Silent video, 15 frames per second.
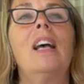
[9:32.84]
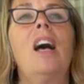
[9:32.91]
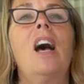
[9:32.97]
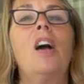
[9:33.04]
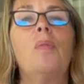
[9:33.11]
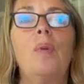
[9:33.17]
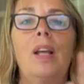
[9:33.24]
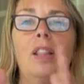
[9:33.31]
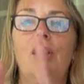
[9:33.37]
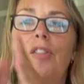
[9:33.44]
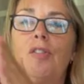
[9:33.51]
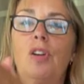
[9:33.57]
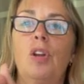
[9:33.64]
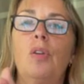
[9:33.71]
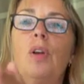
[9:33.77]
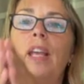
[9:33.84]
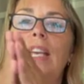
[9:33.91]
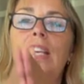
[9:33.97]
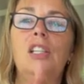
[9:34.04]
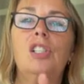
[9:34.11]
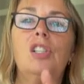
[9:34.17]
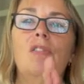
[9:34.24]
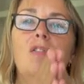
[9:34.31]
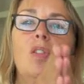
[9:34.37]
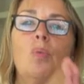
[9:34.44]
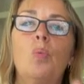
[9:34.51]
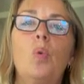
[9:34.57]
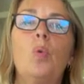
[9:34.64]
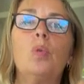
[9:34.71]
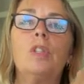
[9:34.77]
I went through each of the
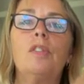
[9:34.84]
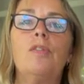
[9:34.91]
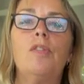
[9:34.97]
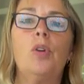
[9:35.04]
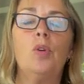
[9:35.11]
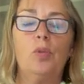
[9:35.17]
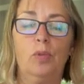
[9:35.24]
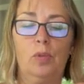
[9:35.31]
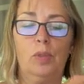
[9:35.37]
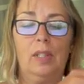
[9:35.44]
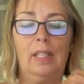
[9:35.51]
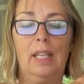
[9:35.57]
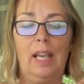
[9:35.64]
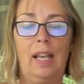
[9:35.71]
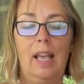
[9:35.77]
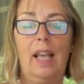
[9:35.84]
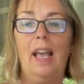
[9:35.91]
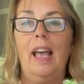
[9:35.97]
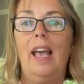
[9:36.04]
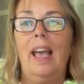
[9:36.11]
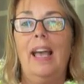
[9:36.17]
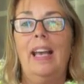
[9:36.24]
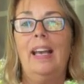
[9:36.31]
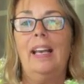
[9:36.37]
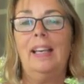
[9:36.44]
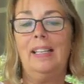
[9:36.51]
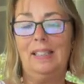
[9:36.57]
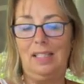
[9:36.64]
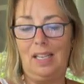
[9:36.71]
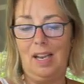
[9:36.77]
waterfalls
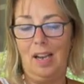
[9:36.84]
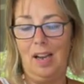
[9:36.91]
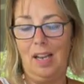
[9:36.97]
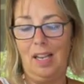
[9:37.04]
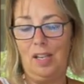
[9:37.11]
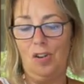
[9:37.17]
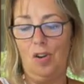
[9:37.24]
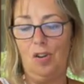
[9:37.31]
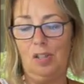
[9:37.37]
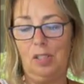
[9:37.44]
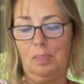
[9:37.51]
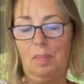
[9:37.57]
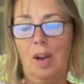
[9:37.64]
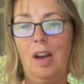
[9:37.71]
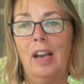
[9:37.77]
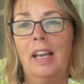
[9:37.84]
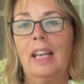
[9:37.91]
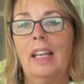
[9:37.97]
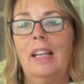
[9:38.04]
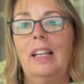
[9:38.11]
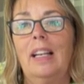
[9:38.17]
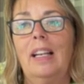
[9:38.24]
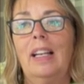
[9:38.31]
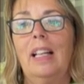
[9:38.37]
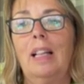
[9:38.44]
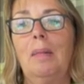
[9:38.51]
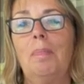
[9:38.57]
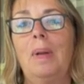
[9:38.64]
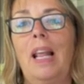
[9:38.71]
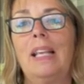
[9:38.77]
and I got my
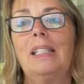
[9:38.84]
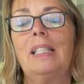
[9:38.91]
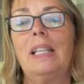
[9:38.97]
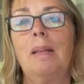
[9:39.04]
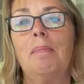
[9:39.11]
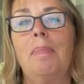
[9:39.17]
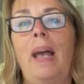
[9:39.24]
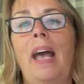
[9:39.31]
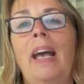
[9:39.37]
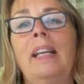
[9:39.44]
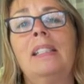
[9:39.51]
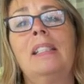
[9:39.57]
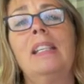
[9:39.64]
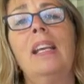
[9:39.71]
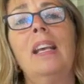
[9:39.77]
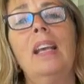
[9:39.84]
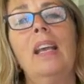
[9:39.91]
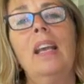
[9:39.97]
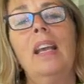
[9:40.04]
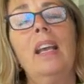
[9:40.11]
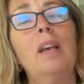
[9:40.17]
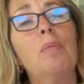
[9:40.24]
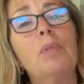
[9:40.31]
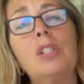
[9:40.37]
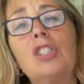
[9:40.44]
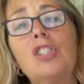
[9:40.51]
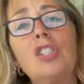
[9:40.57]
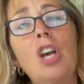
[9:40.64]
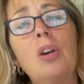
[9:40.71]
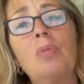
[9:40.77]
little blessing band. It was
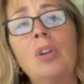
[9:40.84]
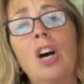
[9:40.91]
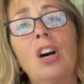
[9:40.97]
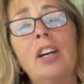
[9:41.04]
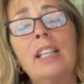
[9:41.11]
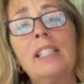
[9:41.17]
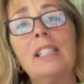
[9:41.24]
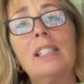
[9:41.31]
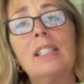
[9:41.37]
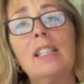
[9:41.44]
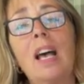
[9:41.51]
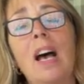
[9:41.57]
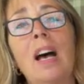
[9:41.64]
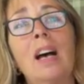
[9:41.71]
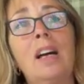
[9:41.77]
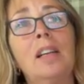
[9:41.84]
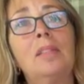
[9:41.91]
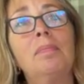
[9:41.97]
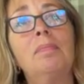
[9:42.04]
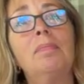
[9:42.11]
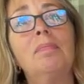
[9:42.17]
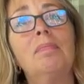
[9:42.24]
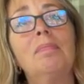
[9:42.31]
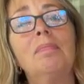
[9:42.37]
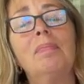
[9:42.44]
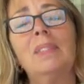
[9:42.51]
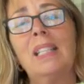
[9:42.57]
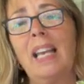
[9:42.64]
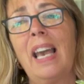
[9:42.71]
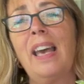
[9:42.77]
so nice.
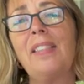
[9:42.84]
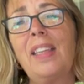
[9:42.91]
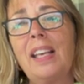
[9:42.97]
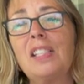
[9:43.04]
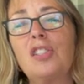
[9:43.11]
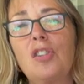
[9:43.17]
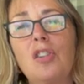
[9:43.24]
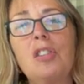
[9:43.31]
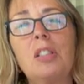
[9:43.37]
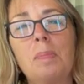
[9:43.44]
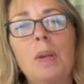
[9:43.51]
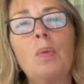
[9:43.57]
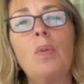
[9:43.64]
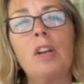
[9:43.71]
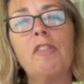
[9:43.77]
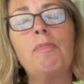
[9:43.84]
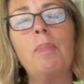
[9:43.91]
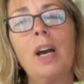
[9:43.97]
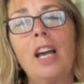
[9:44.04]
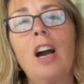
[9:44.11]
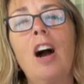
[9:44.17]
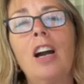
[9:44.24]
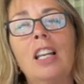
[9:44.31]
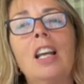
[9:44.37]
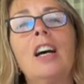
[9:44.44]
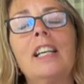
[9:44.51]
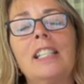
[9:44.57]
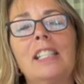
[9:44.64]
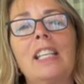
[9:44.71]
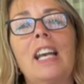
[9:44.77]
Yeah, that's got to be one of my
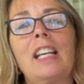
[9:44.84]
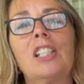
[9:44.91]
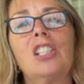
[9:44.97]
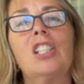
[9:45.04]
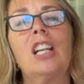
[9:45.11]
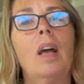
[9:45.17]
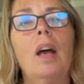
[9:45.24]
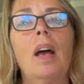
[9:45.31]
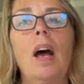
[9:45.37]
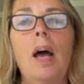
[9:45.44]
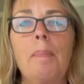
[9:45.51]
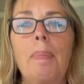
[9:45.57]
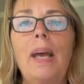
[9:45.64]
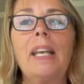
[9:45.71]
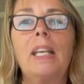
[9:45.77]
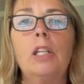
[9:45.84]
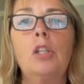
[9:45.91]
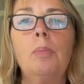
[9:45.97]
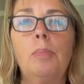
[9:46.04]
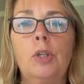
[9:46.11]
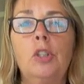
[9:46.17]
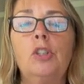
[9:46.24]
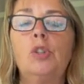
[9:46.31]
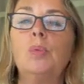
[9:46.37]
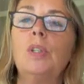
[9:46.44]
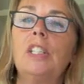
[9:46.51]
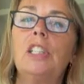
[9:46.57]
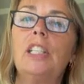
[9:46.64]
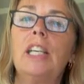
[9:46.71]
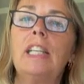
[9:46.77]
highlights. Actually, I'm back in Ubud,
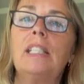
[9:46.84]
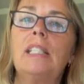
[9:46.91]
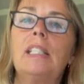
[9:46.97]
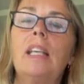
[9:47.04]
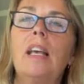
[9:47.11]
which is